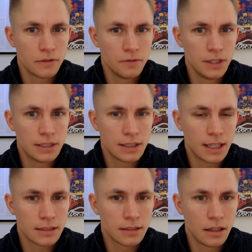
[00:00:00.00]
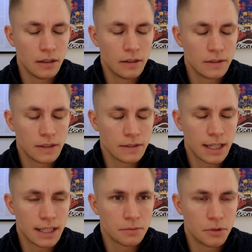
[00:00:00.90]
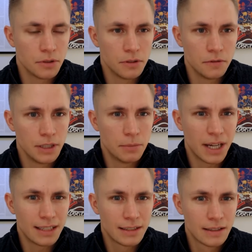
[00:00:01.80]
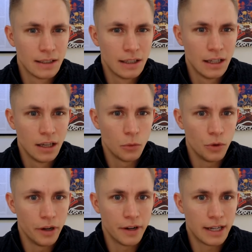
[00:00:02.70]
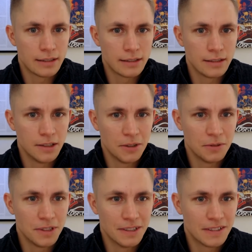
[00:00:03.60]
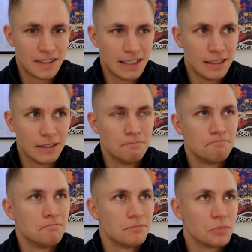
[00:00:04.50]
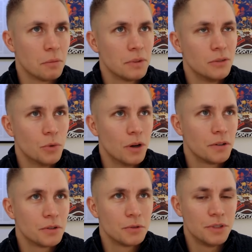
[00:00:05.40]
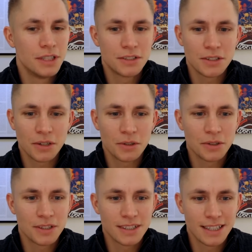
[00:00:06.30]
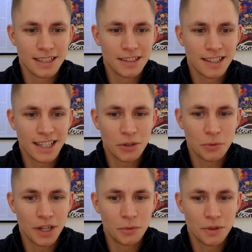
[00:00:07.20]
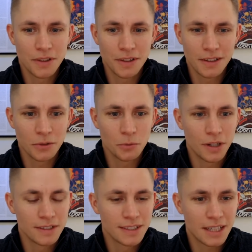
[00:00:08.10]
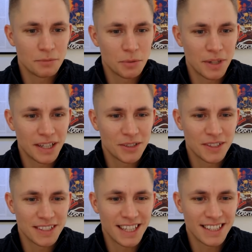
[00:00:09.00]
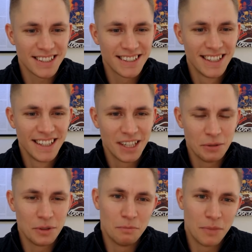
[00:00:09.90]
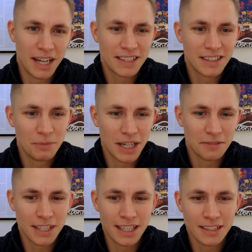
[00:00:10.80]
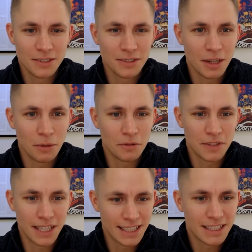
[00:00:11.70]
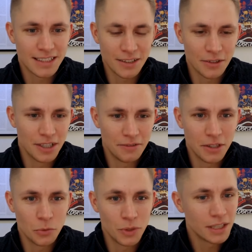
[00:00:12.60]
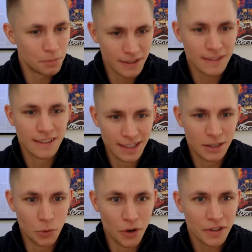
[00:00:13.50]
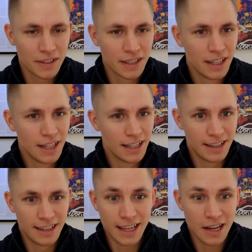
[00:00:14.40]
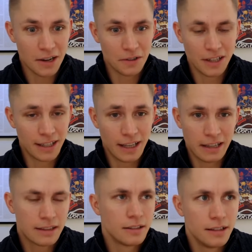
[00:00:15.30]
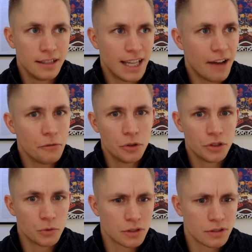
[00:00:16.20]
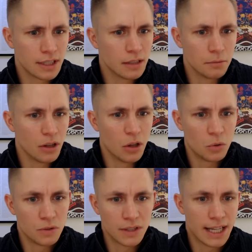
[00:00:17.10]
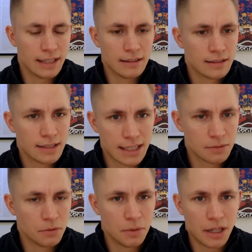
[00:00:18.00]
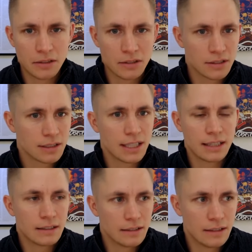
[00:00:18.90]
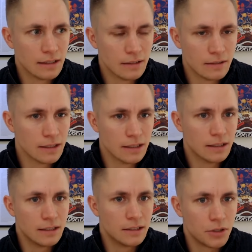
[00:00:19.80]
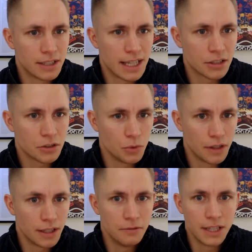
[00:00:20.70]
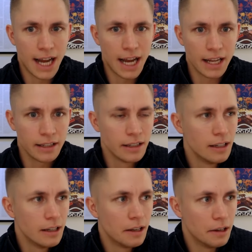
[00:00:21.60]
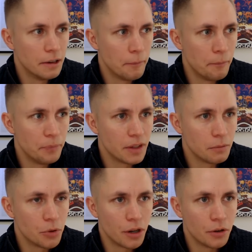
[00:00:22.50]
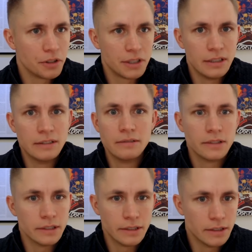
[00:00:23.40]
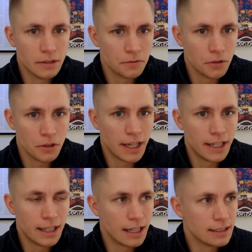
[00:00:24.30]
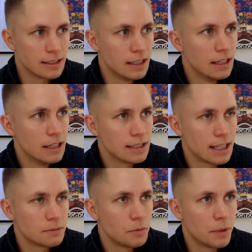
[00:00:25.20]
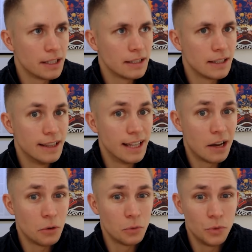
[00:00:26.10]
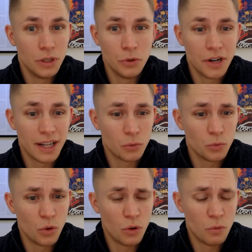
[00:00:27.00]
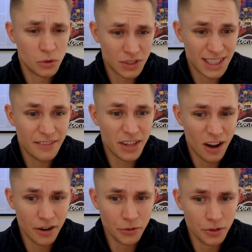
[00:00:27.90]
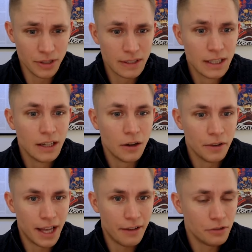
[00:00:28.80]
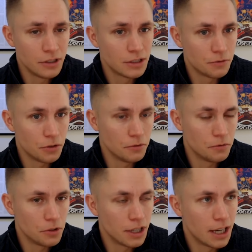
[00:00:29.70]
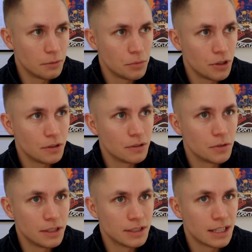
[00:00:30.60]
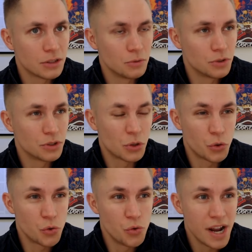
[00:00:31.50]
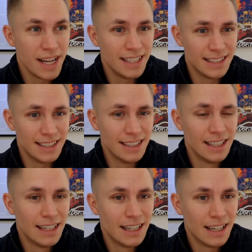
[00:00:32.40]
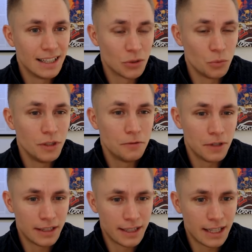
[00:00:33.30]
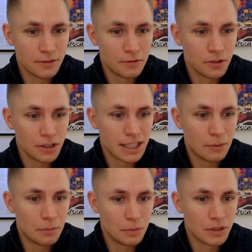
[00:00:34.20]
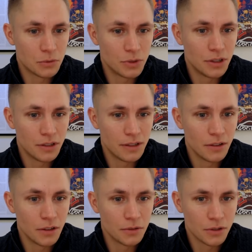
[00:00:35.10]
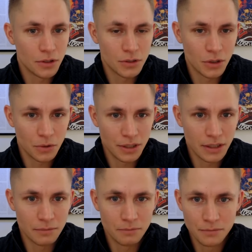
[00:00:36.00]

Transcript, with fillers: VSAT, uh, sats per V byte, whereas you know uh, still probably one or two years ago you could still get away with uh, one sat per byte transaction. It, it might might have taken you a couple of days or even a week, but it worked. Now and, and, the, the average was still below 10 sats per byte. You could send you know a, a transaction with even high um, priority, uh, you know, for eight nine sats per byte. Now we were at almost 700 on average for, for a high priority transaction, which is crazy. Uh, so we felt that, for example, because we are a non-custodial